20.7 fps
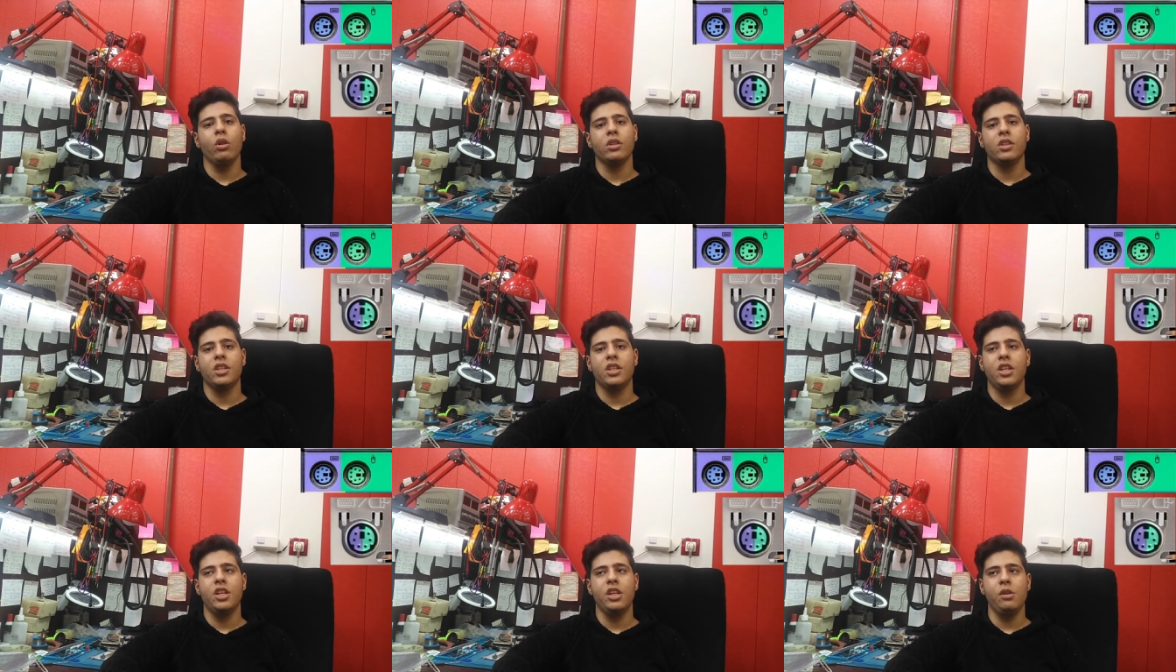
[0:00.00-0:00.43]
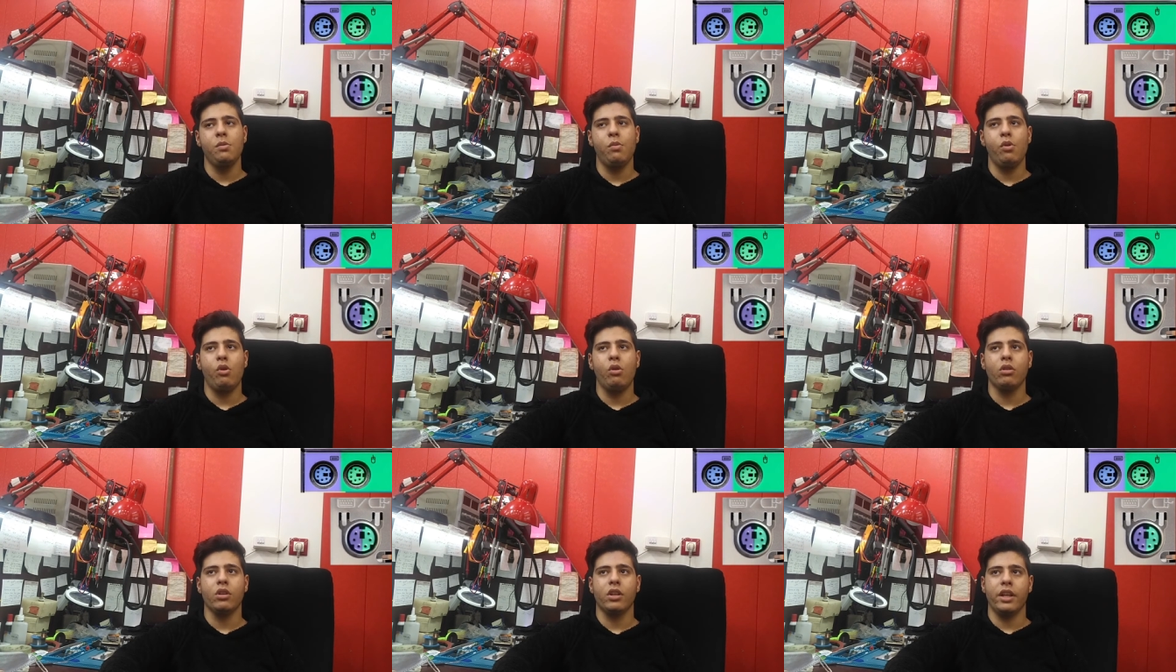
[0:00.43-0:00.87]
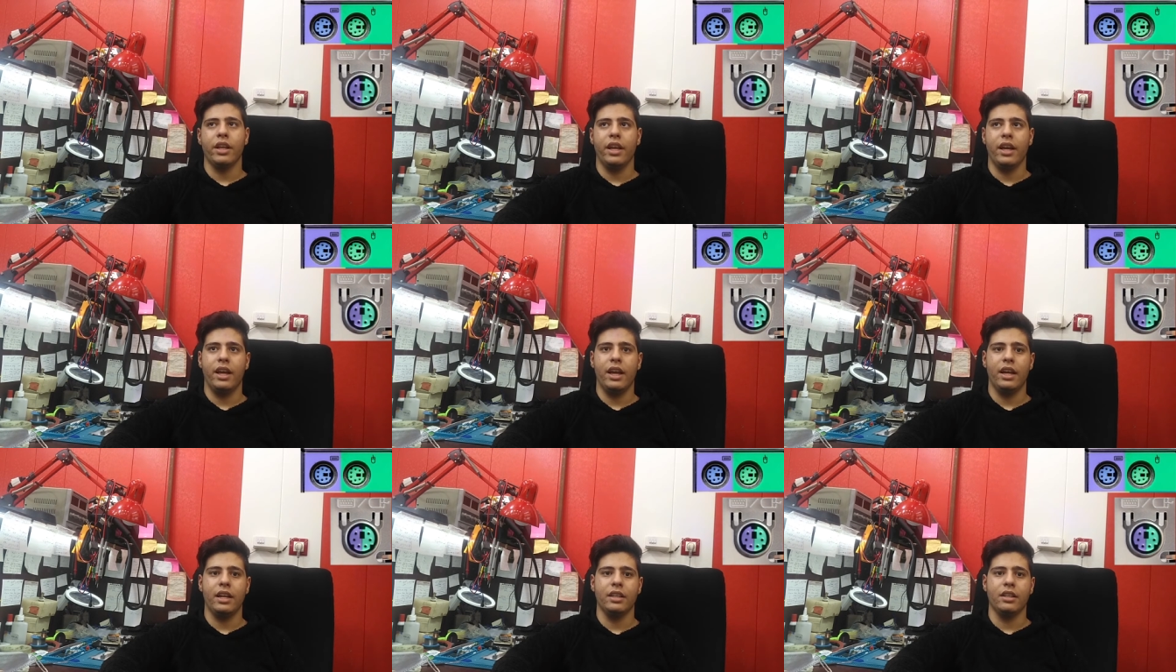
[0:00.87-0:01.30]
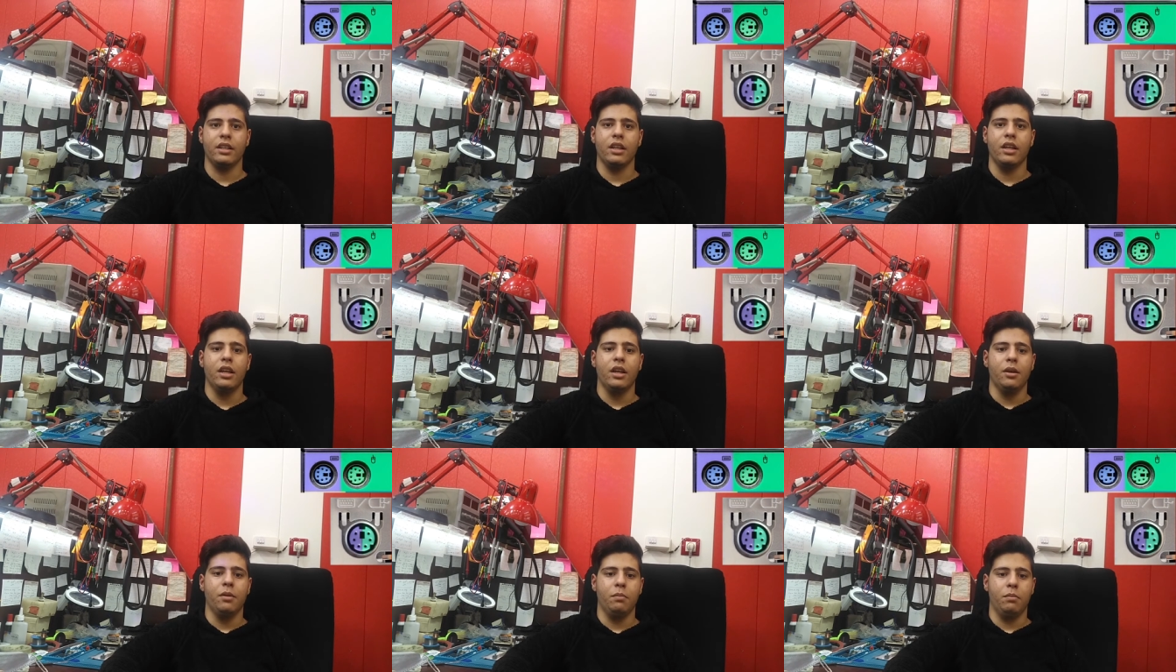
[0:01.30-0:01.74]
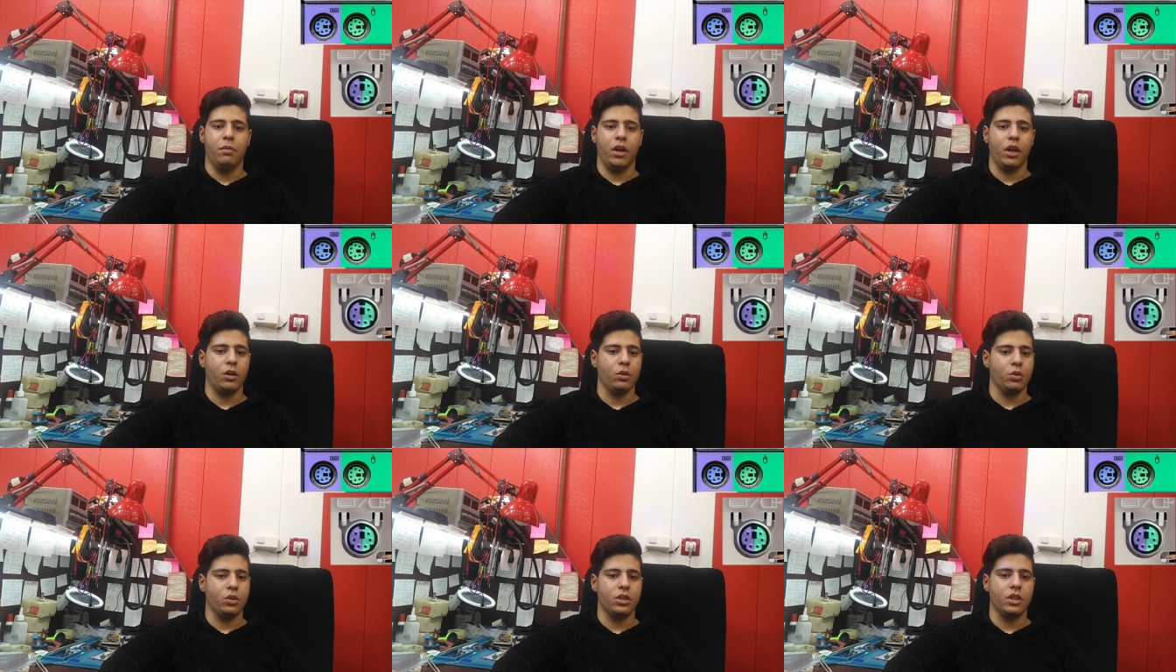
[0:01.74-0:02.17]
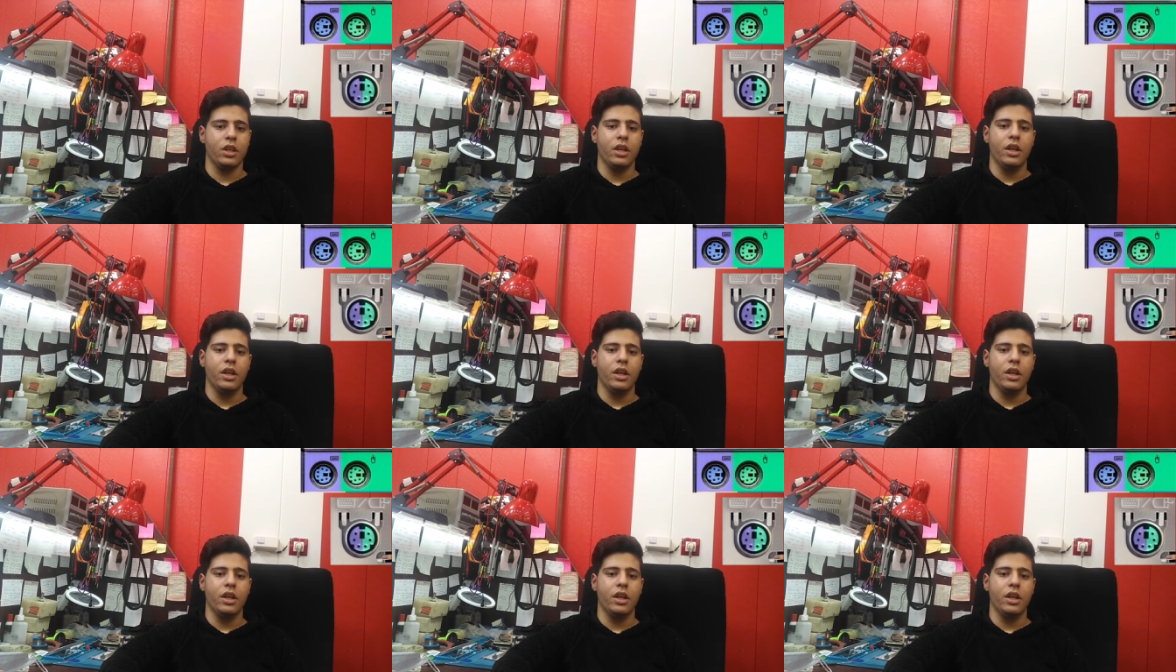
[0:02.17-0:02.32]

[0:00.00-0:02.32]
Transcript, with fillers: keyboard and mouse.